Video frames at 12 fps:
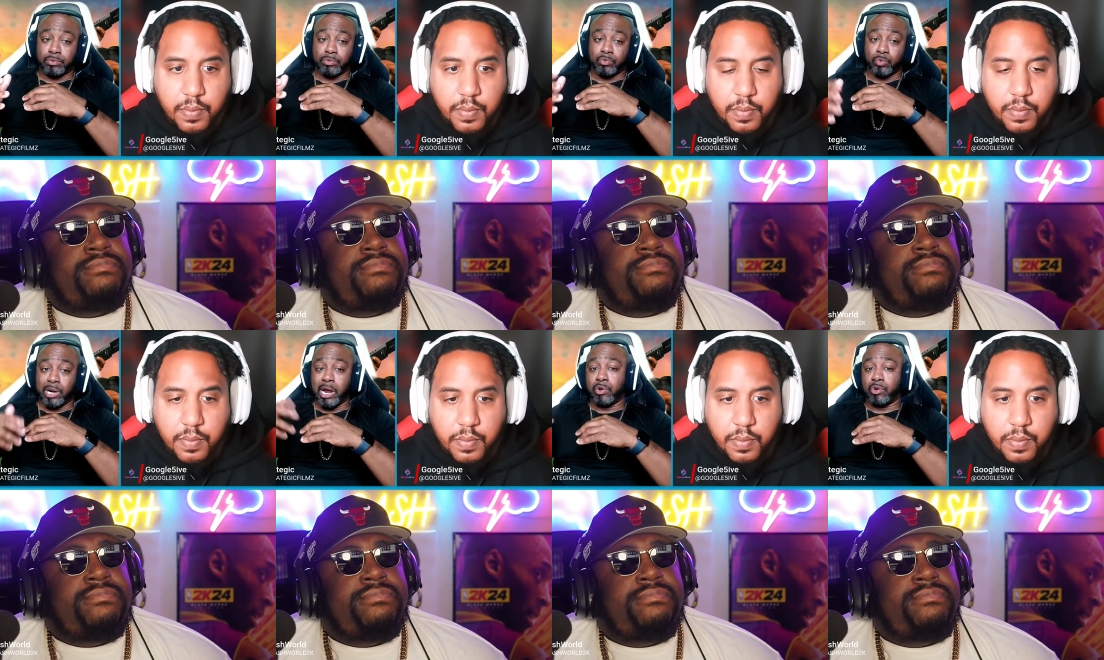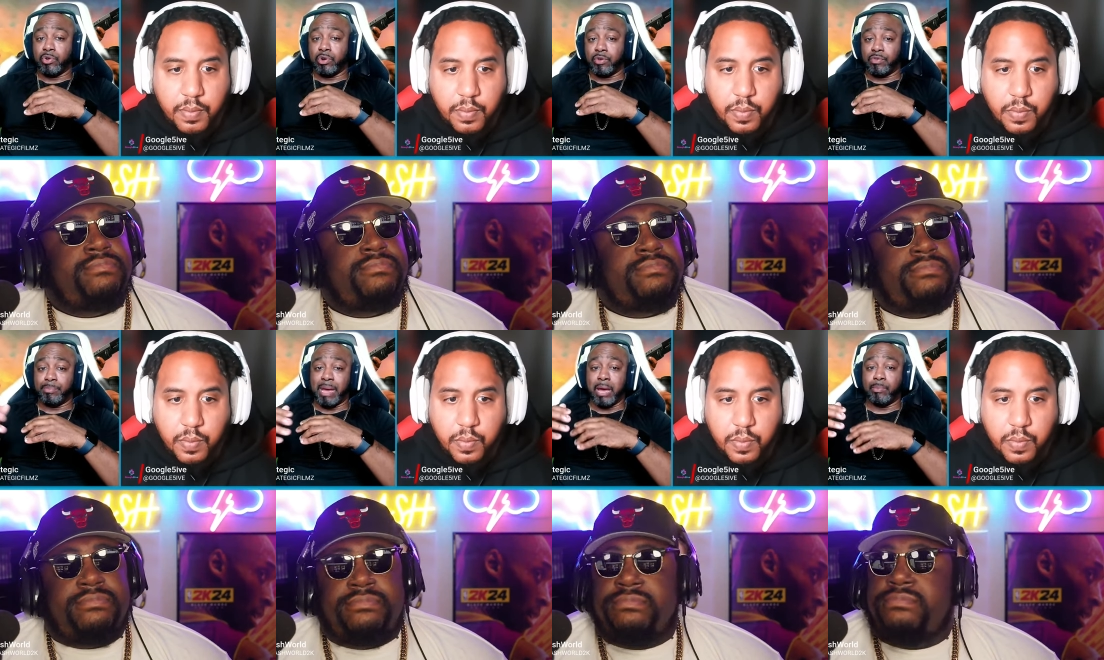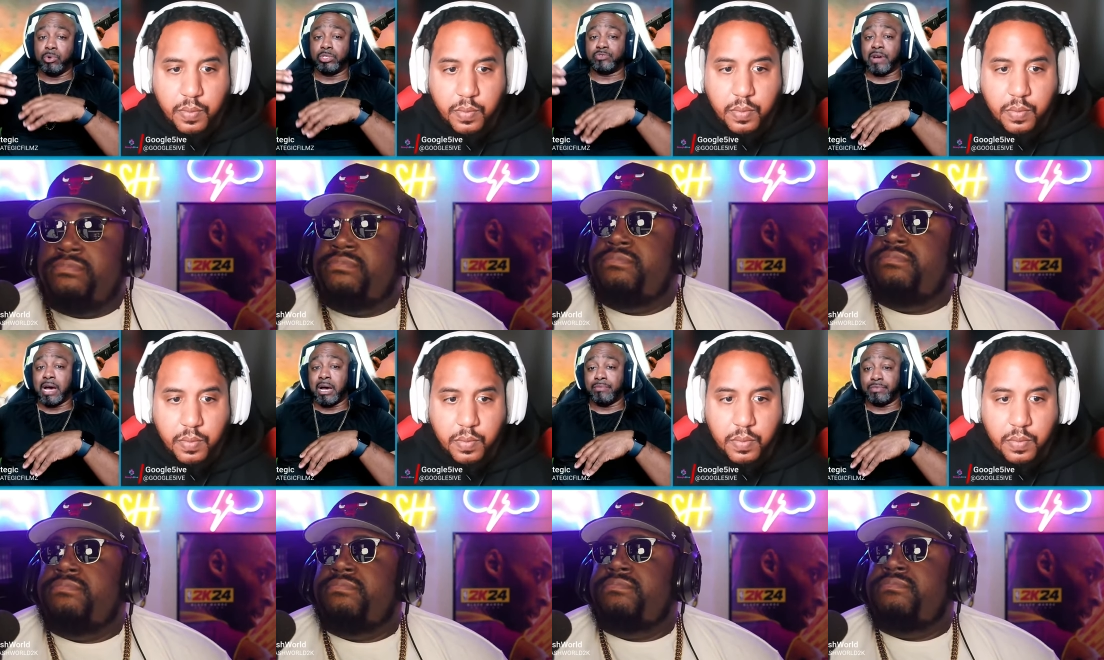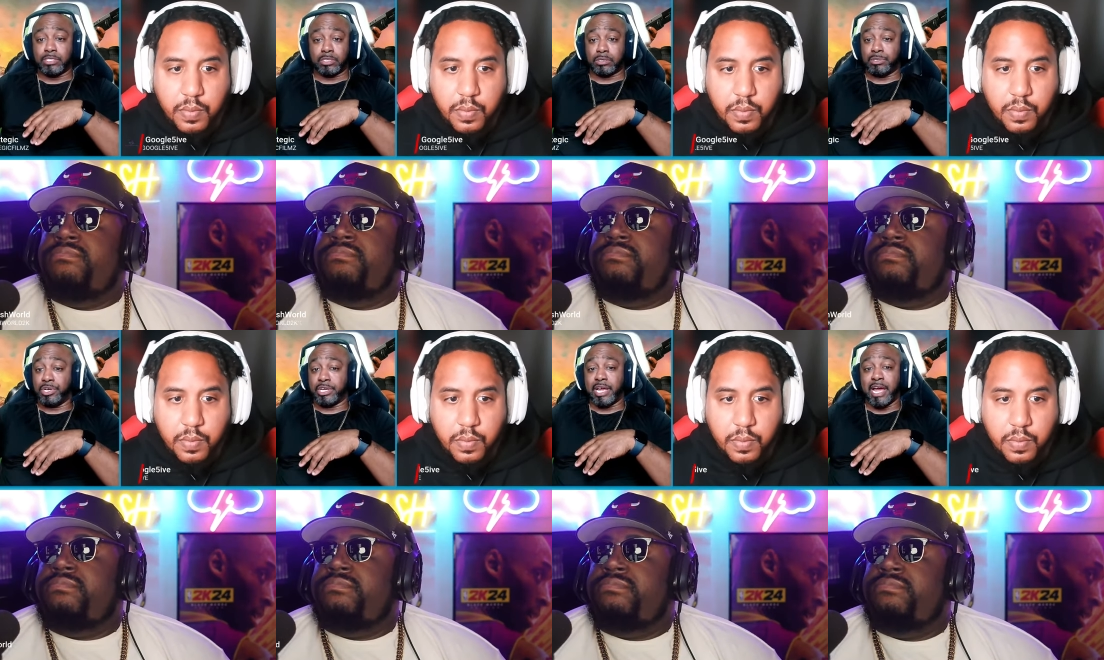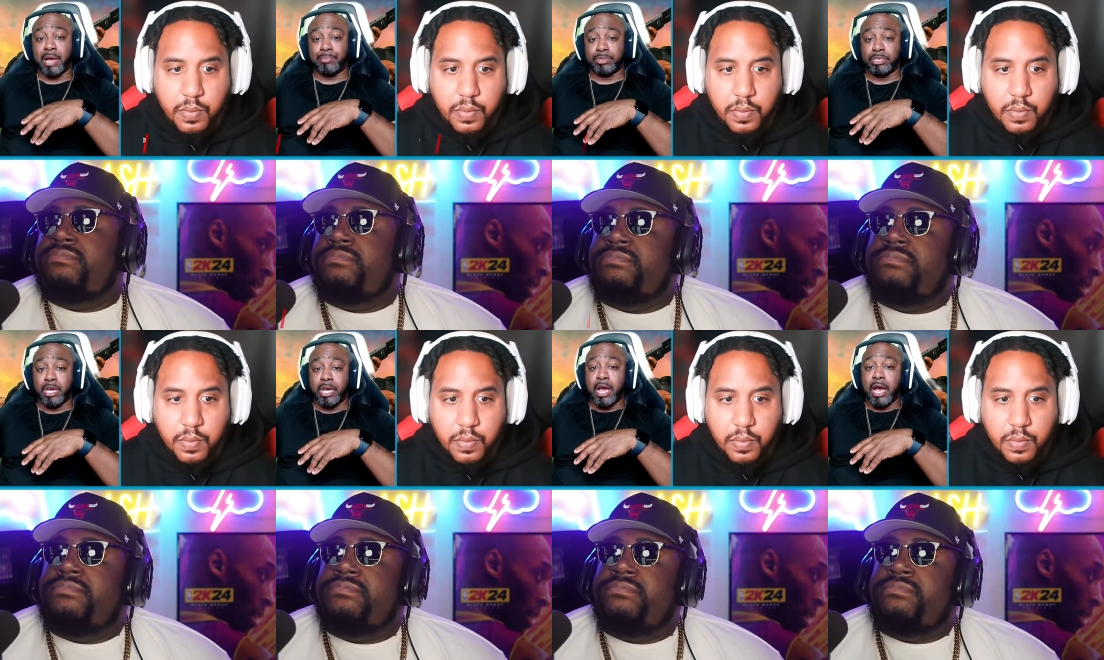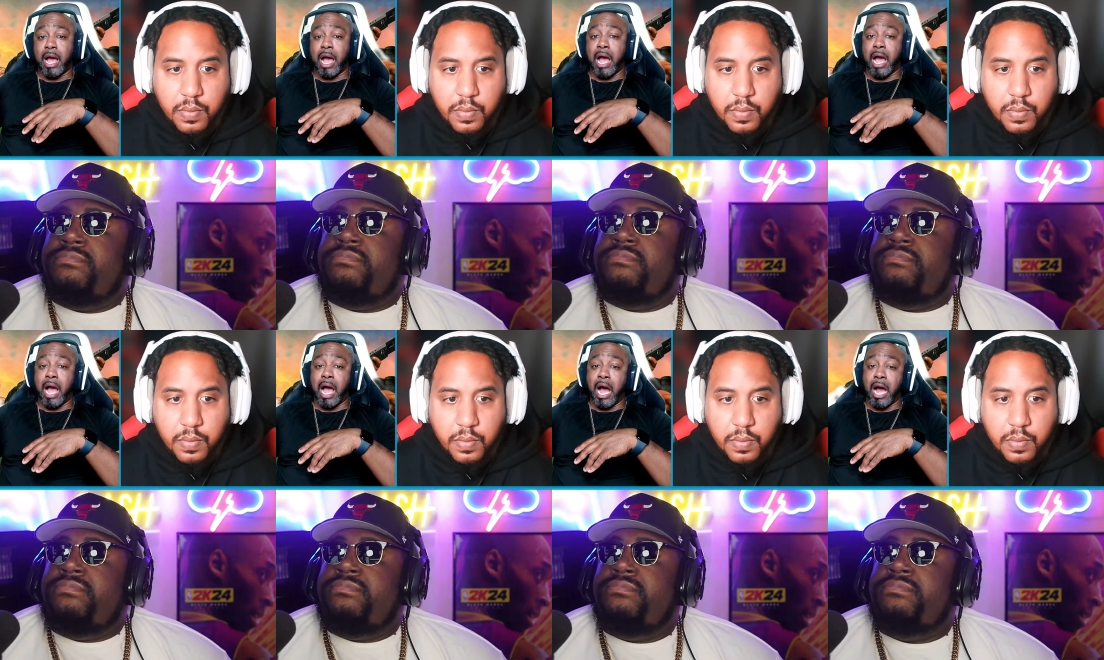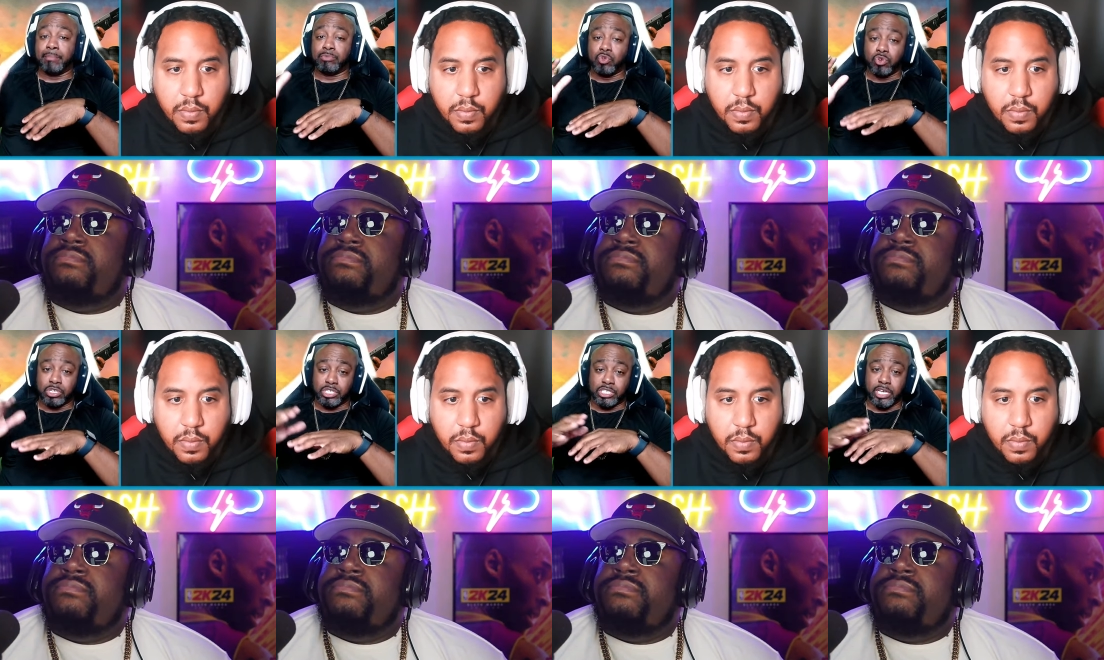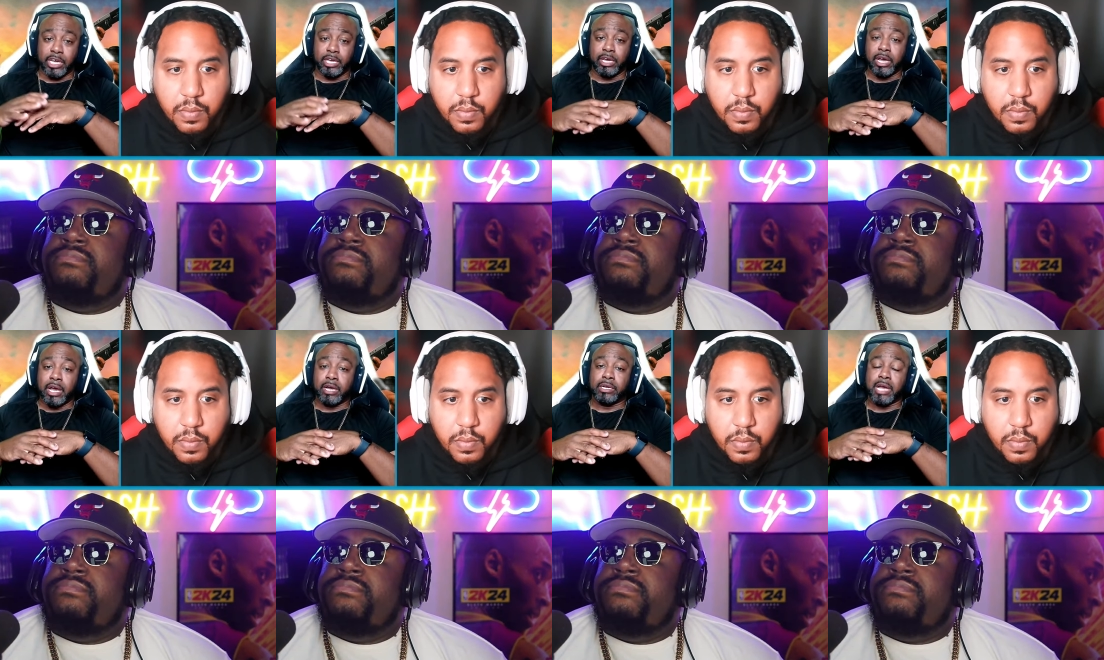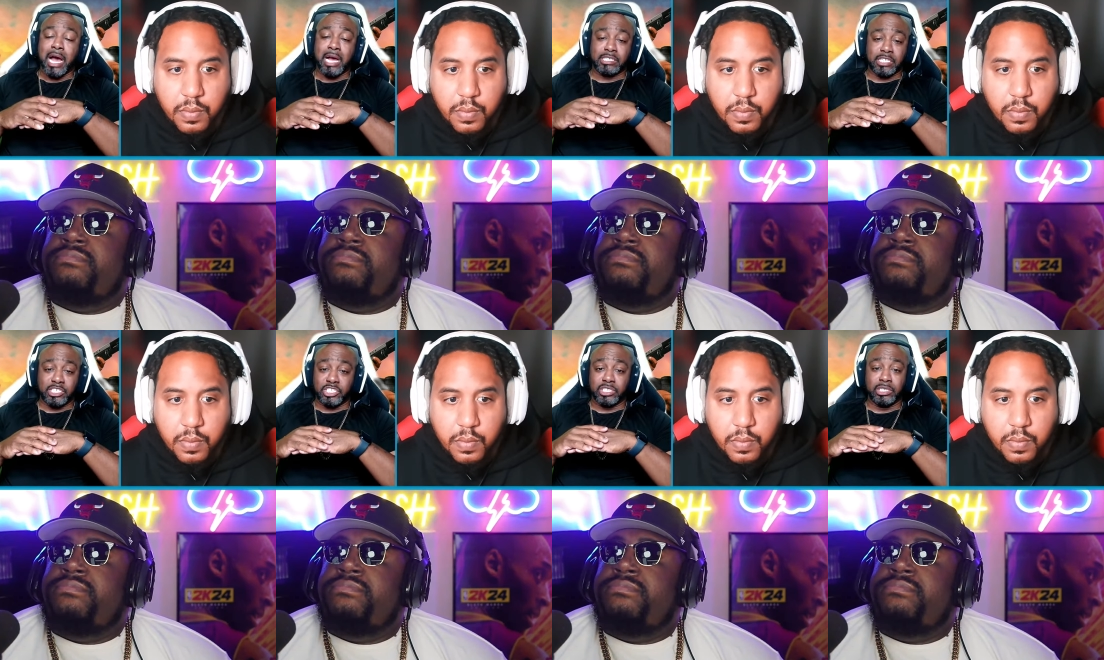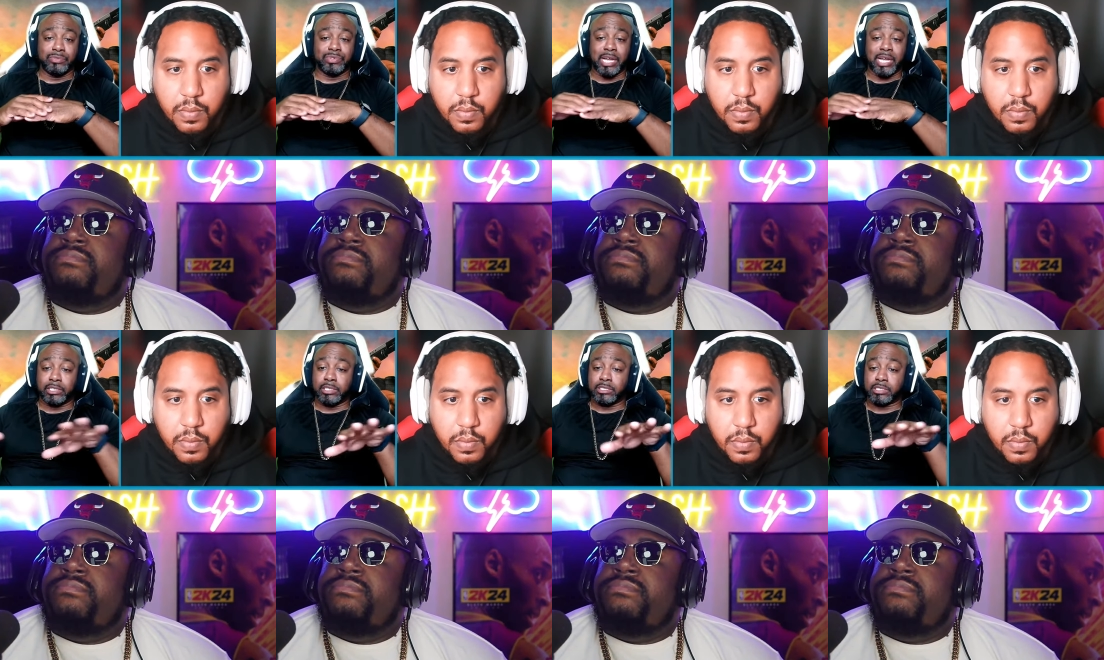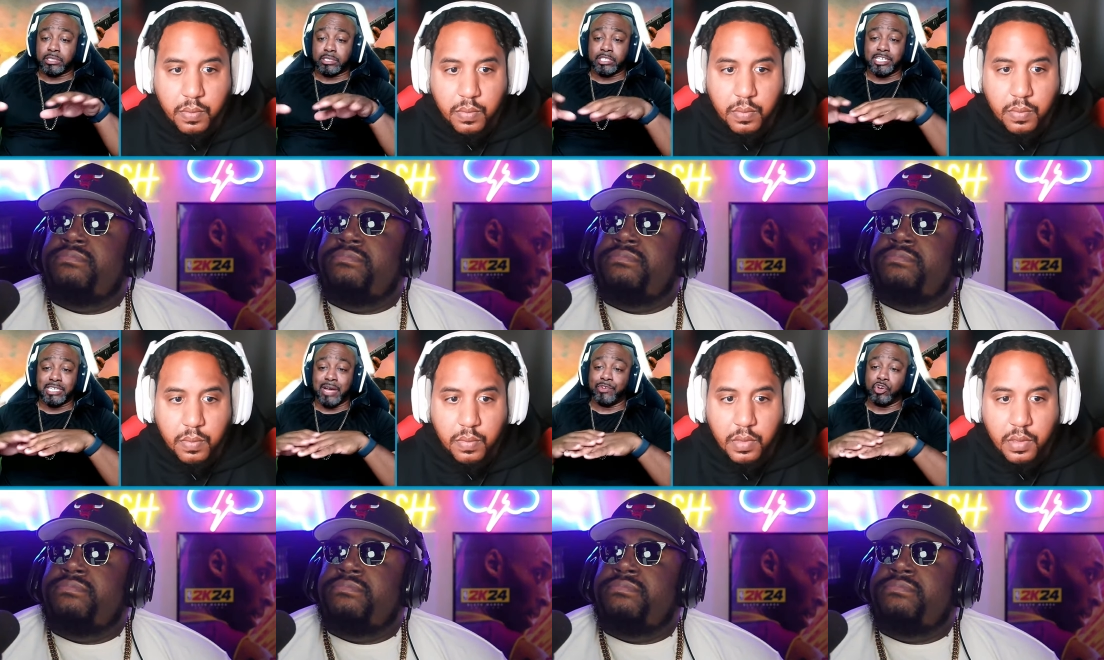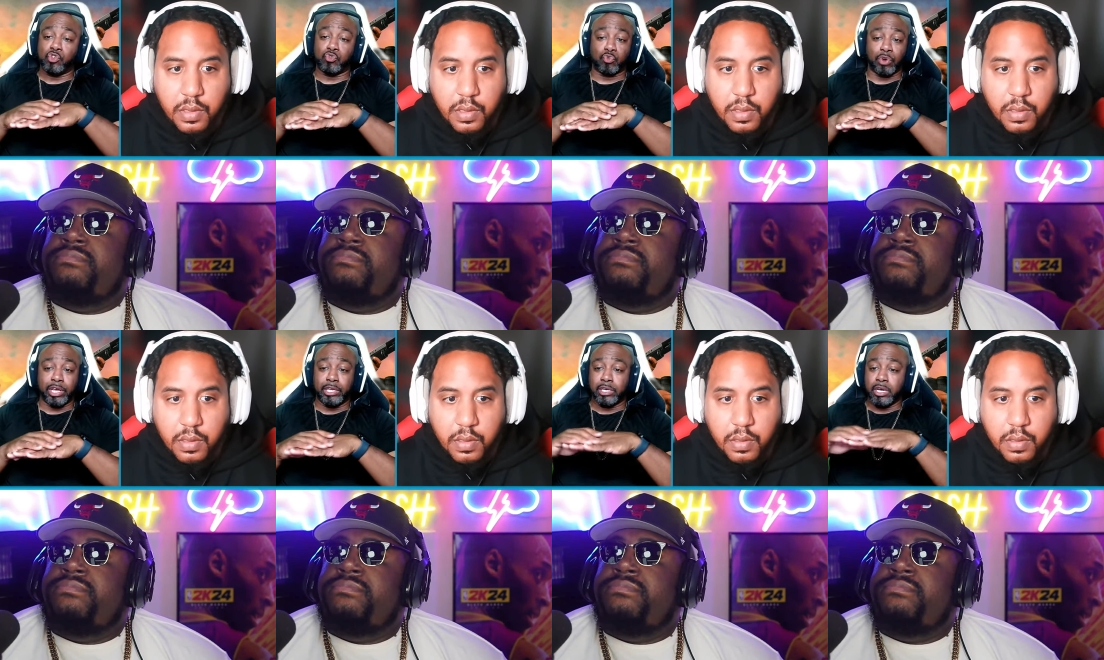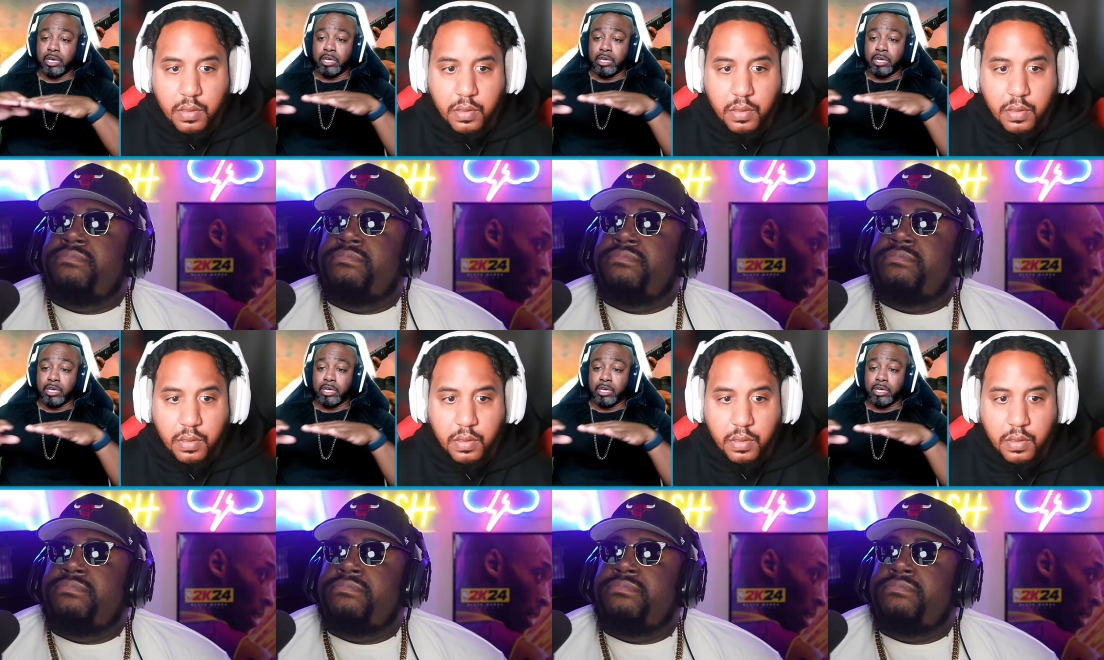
Speaker 1: what I heard of a Bad Boys Five is looking to happen, mm-hmm. I'm gonna say, guys, let's just leave it like this. Let's have a great.